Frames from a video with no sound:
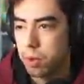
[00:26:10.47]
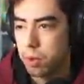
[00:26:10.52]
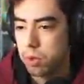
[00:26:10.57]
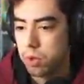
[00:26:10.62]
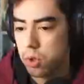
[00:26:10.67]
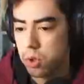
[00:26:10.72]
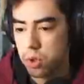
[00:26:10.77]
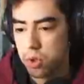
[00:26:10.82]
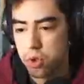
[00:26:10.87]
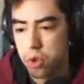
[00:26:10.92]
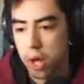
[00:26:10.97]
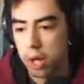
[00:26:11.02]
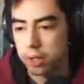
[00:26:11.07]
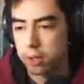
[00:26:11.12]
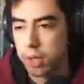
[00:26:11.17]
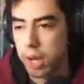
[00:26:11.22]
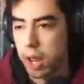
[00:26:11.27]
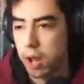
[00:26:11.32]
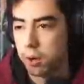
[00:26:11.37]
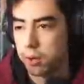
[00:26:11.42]
Just check
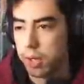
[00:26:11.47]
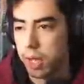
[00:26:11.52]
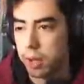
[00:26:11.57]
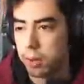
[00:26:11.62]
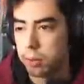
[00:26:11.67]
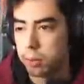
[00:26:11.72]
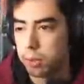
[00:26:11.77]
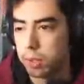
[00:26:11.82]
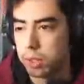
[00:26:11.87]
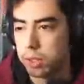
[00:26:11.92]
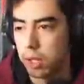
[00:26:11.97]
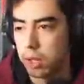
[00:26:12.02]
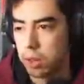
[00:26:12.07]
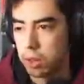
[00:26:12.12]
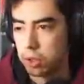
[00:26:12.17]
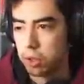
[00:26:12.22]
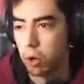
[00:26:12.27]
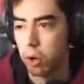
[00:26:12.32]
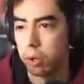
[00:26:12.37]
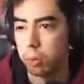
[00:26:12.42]
down. That really
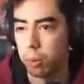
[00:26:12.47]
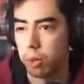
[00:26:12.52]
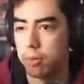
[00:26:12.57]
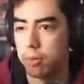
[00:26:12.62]
doesn't go anywhere.